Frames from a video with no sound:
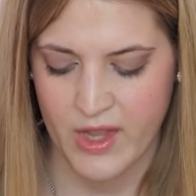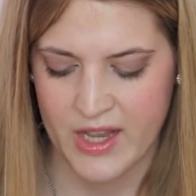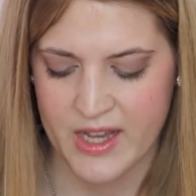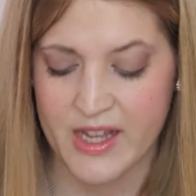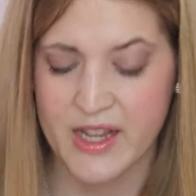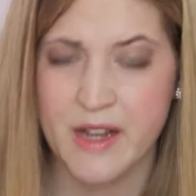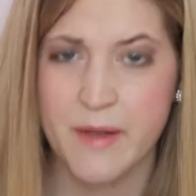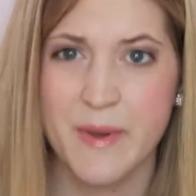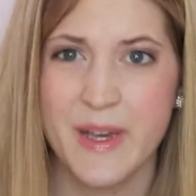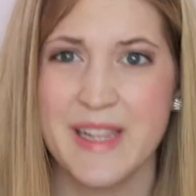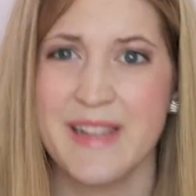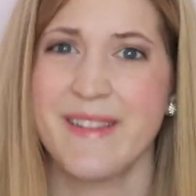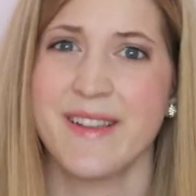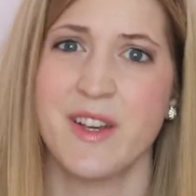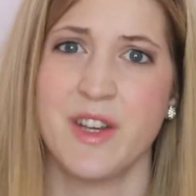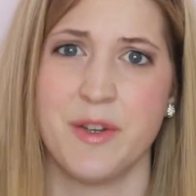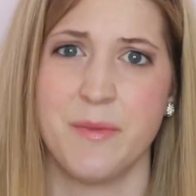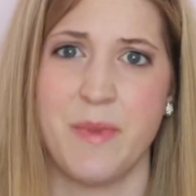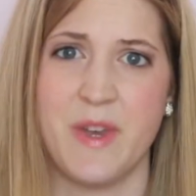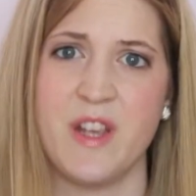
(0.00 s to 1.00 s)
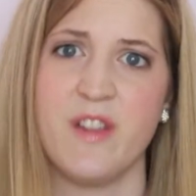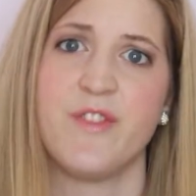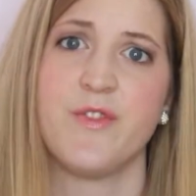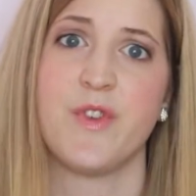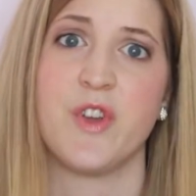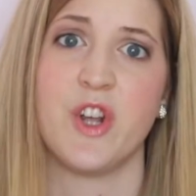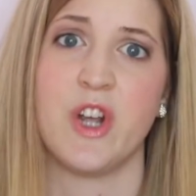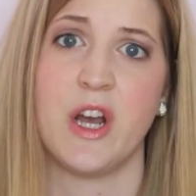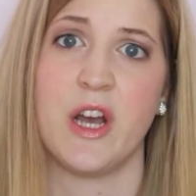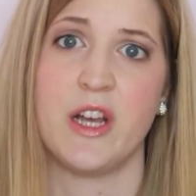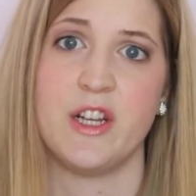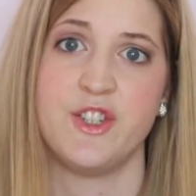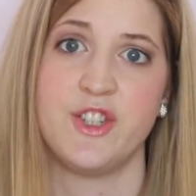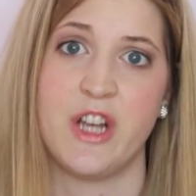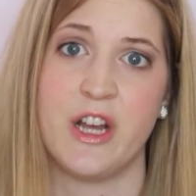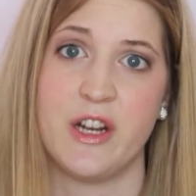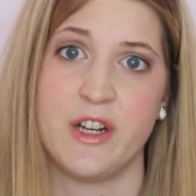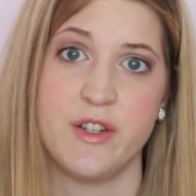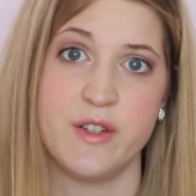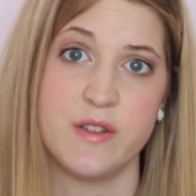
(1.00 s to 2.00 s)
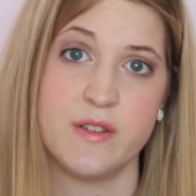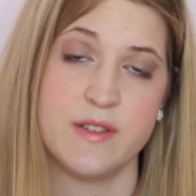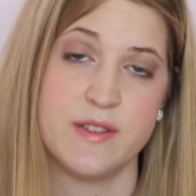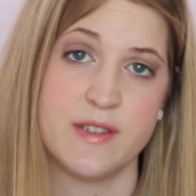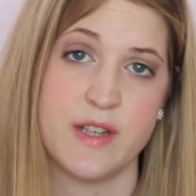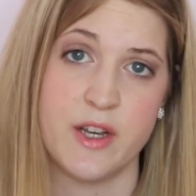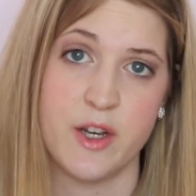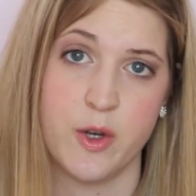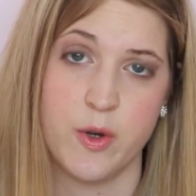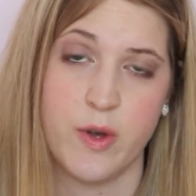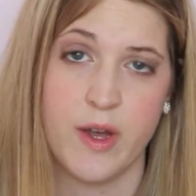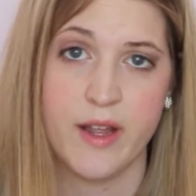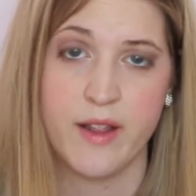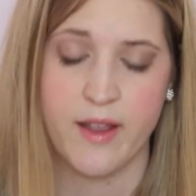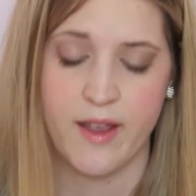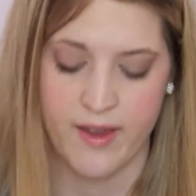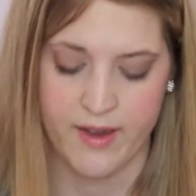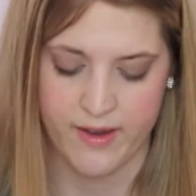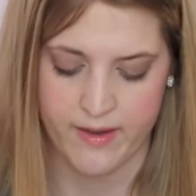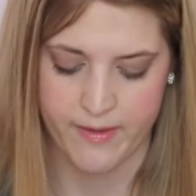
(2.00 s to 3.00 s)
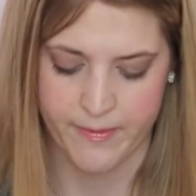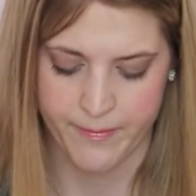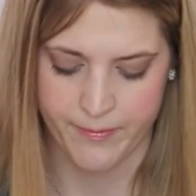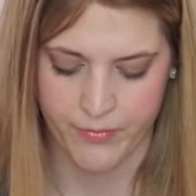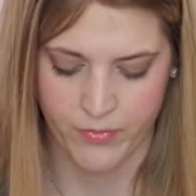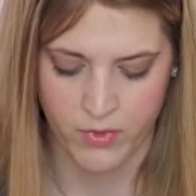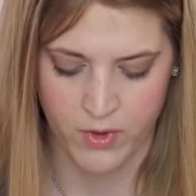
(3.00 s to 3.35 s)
And it makes a good base for your eyeshadows, so I like it.